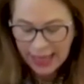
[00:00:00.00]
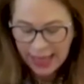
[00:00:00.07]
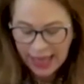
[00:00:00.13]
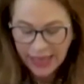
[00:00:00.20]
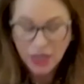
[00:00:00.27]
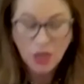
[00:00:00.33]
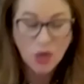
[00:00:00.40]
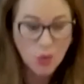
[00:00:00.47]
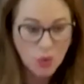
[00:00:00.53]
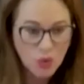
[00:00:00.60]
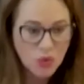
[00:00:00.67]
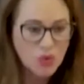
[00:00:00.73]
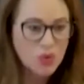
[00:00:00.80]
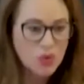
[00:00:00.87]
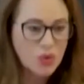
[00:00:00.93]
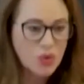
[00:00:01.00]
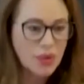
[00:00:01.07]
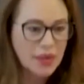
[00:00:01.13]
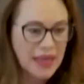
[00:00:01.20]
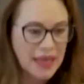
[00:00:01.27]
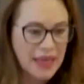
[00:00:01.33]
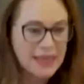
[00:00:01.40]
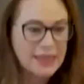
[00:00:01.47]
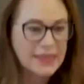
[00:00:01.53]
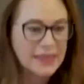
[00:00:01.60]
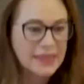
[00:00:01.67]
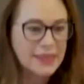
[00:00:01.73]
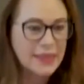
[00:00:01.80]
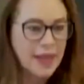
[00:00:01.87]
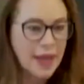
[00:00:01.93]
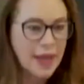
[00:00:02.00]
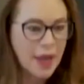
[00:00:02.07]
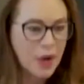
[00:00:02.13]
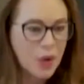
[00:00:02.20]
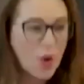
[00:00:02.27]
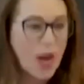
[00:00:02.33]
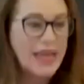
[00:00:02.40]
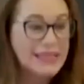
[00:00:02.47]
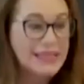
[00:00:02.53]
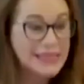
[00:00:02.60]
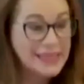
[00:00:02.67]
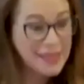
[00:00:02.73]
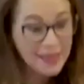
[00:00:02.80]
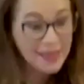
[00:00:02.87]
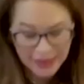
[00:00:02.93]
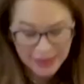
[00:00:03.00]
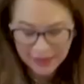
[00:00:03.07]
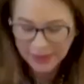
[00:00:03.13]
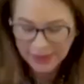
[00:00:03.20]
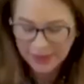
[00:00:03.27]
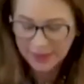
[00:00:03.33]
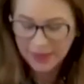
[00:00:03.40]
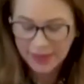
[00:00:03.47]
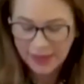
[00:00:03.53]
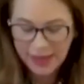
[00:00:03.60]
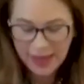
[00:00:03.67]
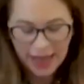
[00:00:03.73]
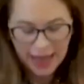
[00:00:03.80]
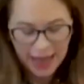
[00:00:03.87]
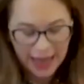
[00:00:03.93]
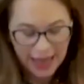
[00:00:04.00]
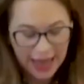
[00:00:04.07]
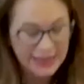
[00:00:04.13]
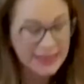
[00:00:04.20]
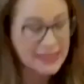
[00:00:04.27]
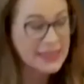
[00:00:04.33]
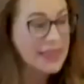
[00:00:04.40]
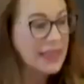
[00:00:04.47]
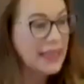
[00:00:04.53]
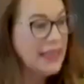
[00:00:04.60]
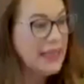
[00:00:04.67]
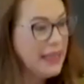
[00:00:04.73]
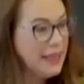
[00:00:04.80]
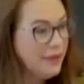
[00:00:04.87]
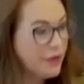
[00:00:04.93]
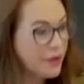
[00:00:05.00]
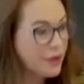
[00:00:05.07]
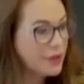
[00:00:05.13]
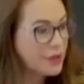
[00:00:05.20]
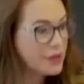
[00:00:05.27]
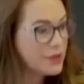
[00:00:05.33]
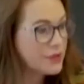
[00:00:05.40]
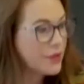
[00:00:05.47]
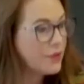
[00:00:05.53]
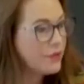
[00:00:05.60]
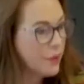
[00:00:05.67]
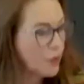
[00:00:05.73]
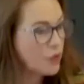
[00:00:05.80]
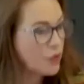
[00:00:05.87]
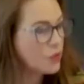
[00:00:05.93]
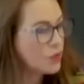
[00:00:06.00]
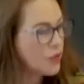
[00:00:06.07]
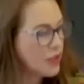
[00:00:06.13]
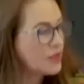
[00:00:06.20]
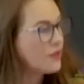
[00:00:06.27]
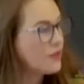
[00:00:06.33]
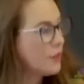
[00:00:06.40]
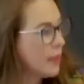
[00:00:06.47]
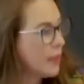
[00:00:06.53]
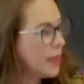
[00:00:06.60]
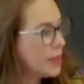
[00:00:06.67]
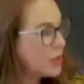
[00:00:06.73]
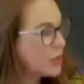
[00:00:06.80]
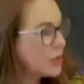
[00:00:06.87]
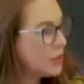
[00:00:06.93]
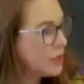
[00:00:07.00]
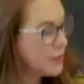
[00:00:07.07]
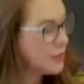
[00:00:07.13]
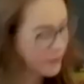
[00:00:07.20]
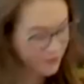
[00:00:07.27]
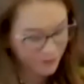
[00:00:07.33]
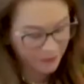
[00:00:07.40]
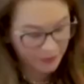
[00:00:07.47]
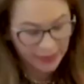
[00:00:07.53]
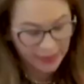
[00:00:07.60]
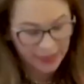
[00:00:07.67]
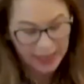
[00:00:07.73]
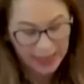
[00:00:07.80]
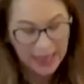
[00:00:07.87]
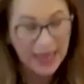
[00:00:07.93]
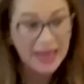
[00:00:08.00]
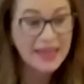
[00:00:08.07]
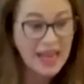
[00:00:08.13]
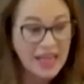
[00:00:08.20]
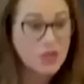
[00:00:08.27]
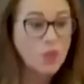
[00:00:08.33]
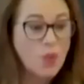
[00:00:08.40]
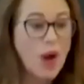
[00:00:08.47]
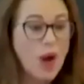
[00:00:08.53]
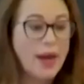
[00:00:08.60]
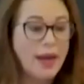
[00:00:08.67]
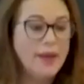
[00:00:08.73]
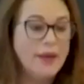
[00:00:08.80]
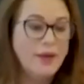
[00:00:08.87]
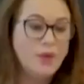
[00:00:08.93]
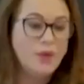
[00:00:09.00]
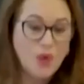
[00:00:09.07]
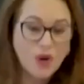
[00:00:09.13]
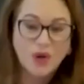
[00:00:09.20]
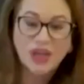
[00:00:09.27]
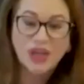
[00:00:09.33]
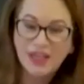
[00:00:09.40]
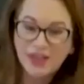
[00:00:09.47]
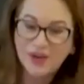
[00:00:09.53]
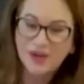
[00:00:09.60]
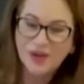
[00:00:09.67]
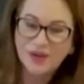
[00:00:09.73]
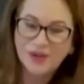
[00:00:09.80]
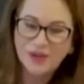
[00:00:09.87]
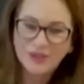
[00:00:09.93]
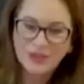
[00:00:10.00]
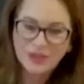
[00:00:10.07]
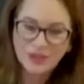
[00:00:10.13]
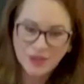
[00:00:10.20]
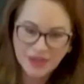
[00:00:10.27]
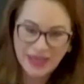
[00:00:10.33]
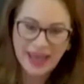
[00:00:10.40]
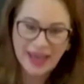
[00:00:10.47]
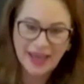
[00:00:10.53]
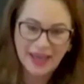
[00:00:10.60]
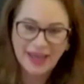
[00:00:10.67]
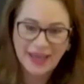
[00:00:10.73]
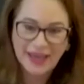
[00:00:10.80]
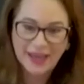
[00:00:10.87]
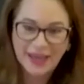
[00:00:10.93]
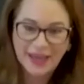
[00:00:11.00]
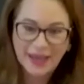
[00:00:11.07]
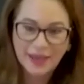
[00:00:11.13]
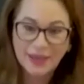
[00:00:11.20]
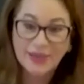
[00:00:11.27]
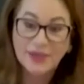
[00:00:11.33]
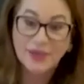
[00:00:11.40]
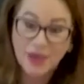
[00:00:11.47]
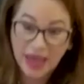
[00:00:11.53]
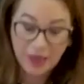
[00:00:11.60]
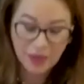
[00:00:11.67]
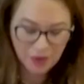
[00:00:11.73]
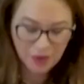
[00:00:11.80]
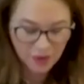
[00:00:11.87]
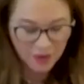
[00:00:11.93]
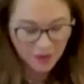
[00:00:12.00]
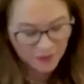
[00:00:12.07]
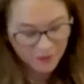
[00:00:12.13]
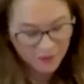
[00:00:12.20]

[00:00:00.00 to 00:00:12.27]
and use this crises as levers for transformation. And that's why we're here today together.